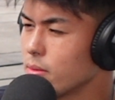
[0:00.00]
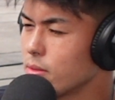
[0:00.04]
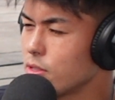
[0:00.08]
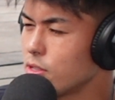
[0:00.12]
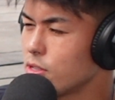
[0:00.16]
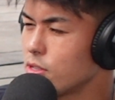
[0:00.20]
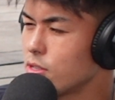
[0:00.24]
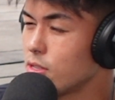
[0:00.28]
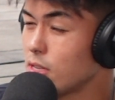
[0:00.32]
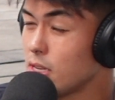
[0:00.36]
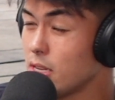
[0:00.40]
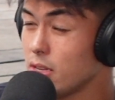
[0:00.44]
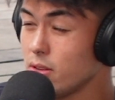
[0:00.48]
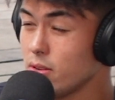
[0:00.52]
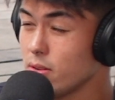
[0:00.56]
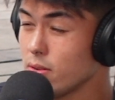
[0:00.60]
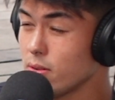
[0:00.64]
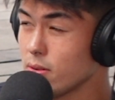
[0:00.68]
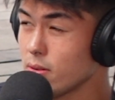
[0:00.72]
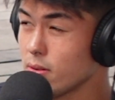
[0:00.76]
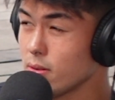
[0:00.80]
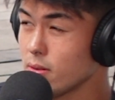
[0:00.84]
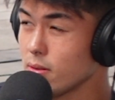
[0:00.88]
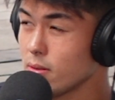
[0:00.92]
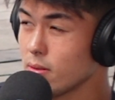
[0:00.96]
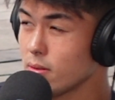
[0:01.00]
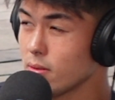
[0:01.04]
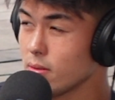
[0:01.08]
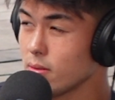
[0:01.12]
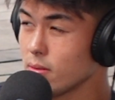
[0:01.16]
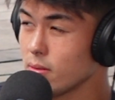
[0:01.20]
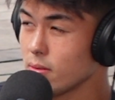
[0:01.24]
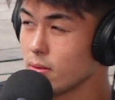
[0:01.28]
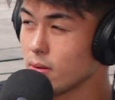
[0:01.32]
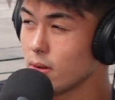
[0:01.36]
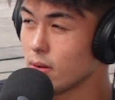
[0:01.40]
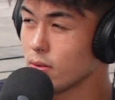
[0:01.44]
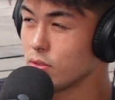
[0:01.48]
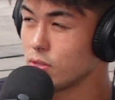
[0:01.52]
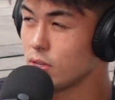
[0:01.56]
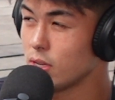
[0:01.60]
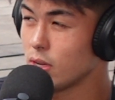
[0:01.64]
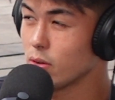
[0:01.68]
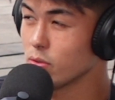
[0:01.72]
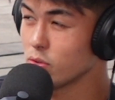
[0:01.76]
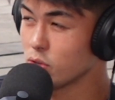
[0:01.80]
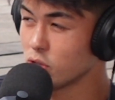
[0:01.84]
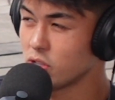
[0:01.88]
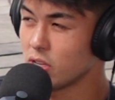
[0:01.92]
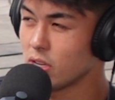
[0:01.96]
senior.
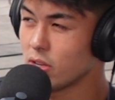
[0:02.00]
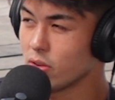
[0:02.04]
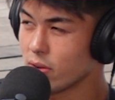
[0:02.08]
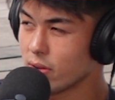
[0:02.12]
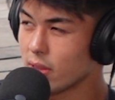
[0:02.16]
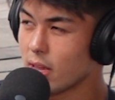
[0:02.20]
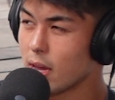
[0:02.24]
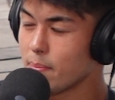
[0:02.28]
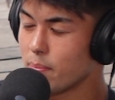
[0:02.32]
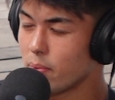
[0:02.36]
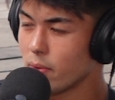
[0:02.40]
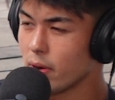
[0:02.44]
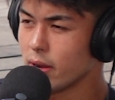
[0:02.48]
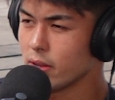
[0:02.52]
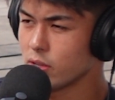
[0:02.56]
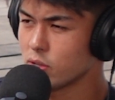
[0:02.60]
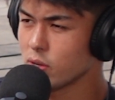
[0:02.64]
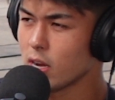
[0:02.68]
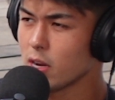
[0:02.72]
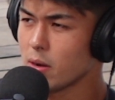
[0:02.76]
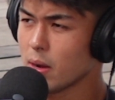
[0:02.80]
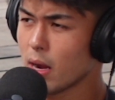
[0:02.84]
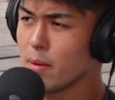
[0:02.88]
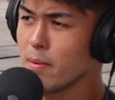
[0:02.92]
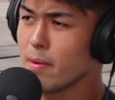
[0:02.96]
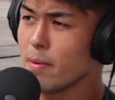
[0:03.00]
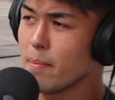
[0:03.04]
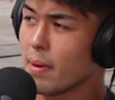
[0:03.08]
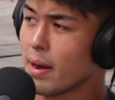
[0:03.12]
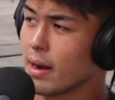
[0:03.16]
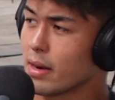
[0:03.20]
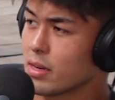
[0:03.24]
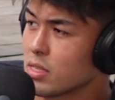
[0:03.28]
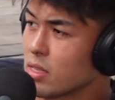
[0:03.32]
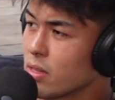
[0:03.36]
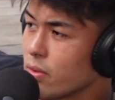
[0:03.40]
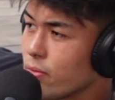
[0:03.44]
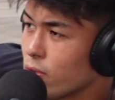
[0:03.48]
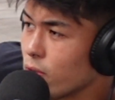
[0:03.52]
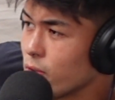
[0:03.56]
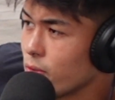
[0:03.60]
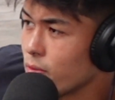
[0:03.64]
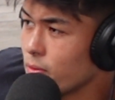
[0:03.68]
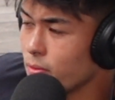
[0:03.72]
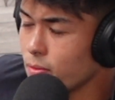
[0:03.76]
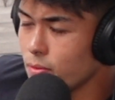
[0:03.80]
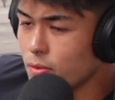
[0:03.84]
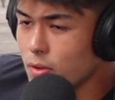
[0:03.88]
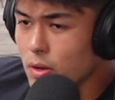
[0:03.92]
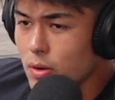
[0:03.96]
I was a senior at that point. So I'd been boxing
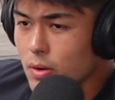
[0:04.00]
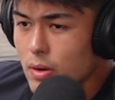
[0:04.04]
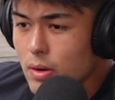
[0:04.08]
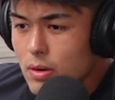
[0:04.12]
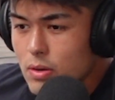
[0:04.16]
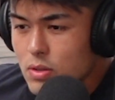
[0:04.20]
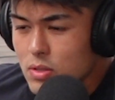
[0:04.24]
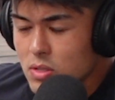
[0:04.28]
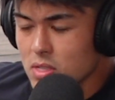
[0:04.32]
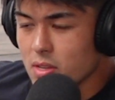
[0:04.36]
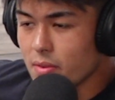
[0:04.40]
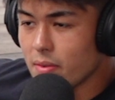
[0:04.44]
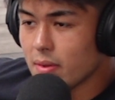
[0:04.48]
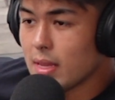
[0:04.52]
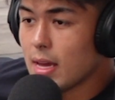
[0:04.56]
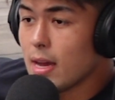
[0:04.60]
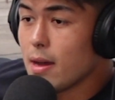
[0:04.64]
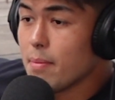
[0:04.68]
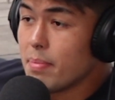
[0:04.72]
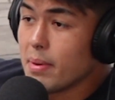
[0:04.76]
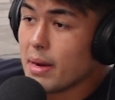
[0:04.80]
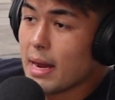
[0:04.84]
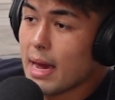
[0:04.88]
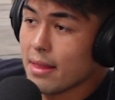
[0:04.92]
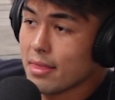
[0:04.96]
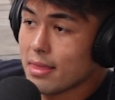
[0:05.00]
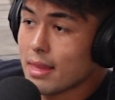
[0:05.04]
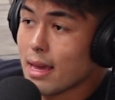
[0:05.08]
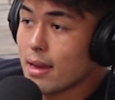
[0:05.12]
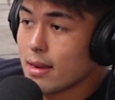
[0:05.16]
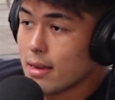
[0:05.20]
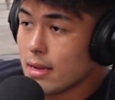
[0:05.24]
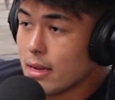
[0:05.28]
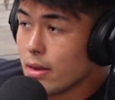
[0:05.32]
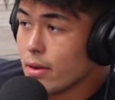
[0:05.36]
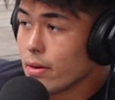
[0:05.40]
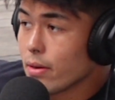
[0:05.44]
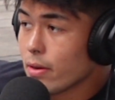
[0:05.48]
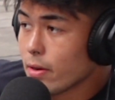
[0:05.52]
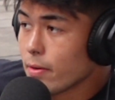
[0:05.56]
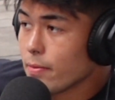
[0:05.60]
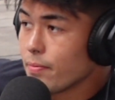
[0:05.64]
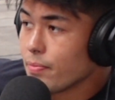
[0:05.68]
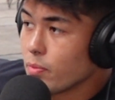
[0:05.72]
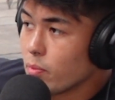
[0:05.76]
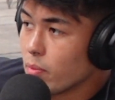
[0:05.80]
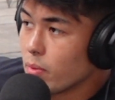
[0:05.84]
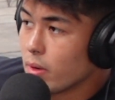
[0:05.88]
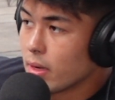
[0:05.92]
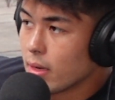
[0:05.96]
for a few years and stuff like that. But at that
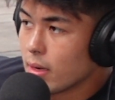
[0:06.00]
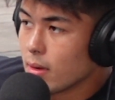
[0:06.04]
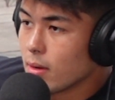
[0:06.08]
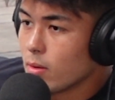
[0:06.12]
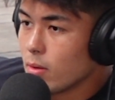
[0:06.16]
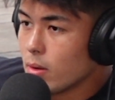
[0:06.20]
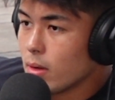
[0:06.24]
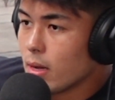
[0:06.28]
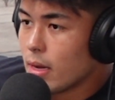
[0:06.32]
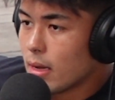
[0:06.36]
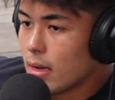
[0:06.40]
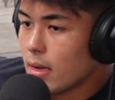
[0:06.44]
year, when